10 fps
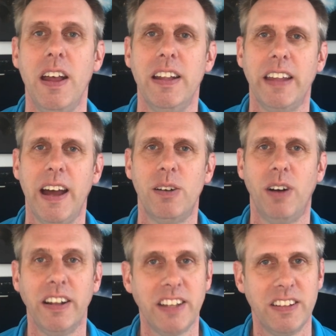Now,
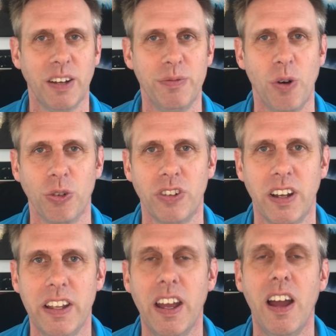I didn't,
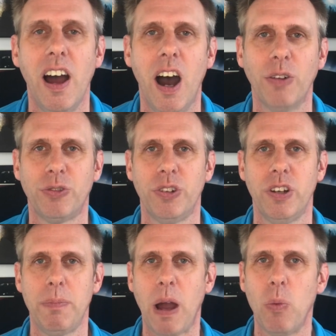unfortunately. After
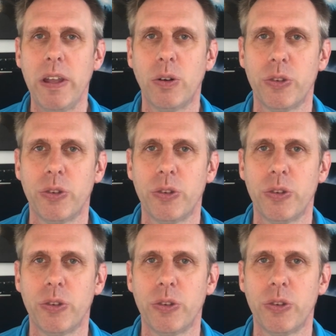about a week or